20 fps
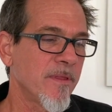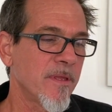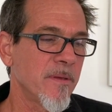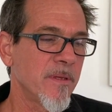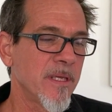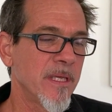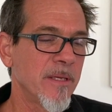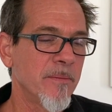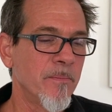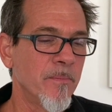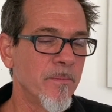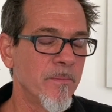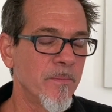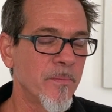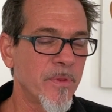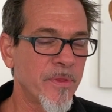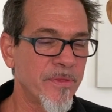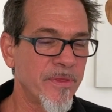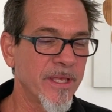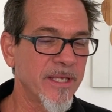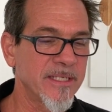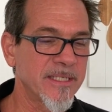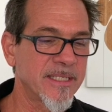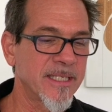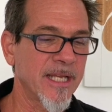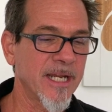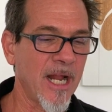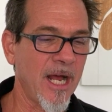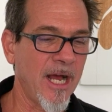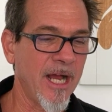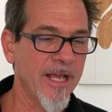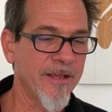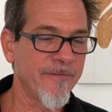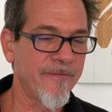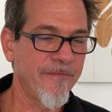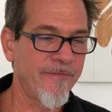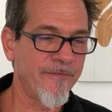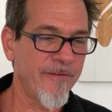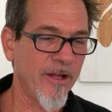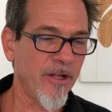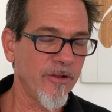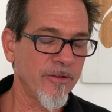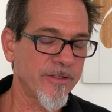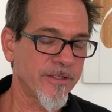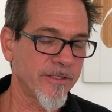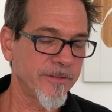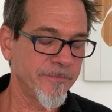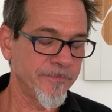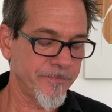the things that I felt